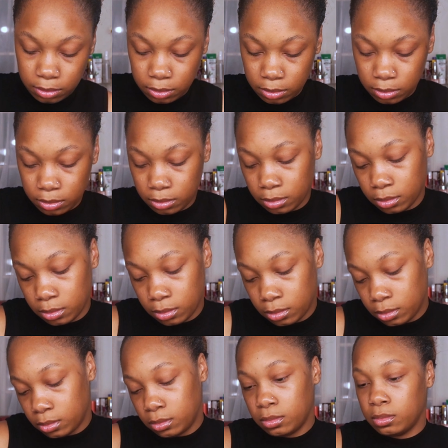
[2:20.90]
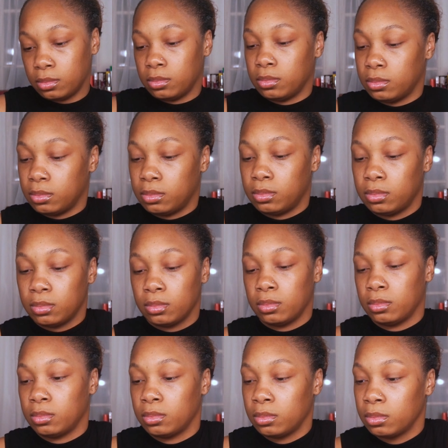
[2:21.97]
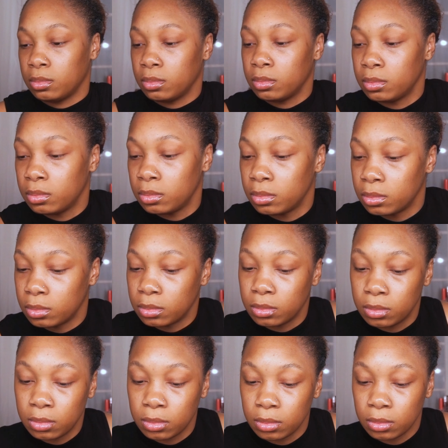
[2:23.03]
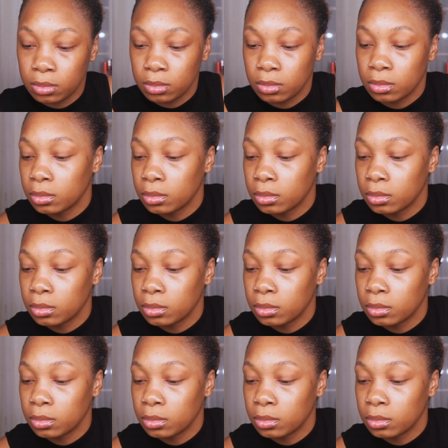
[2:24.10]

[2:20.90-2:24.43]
(silence)